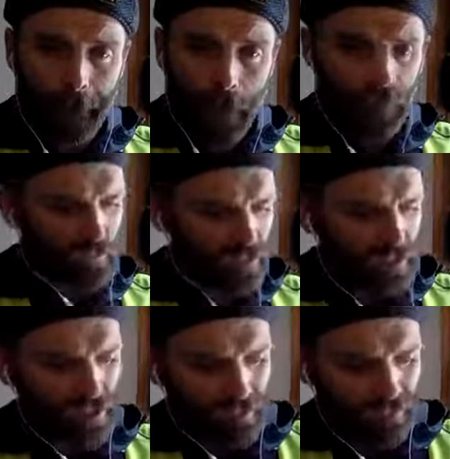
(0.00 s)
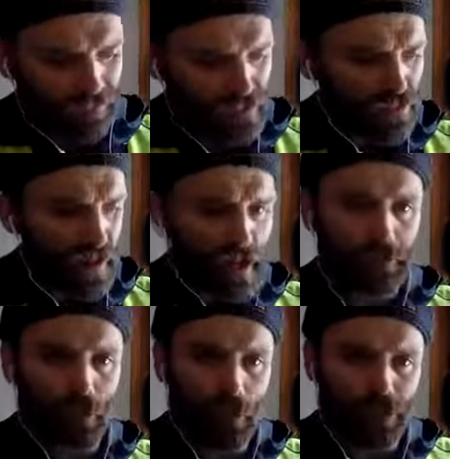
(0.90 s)
Either in the kingdom of
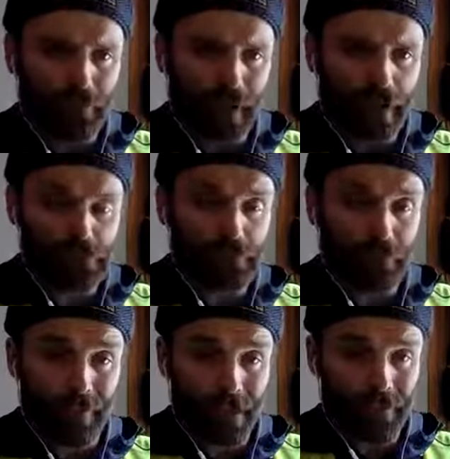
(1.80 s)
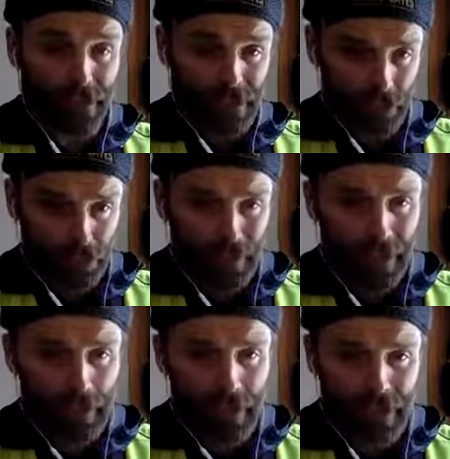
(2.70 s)
Israel or departed from him into gloomy
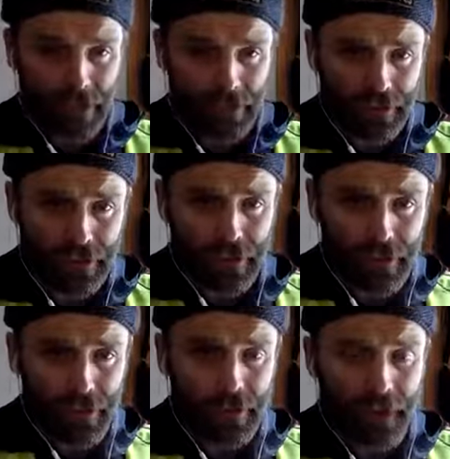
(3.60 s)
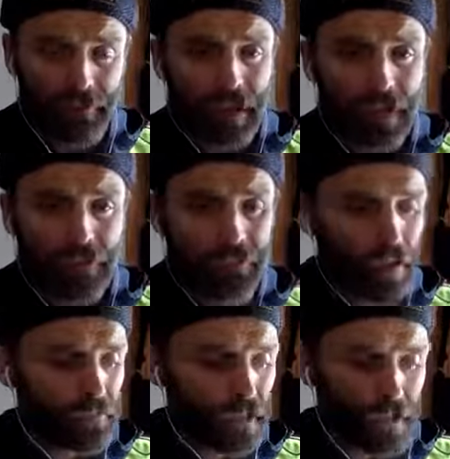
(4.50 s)
outer darkness and the hell of
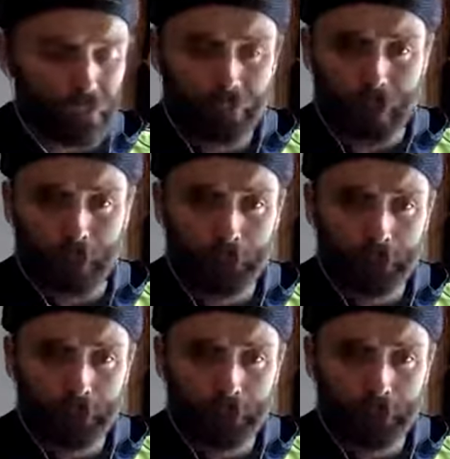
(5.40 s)
fire, the lake of fire.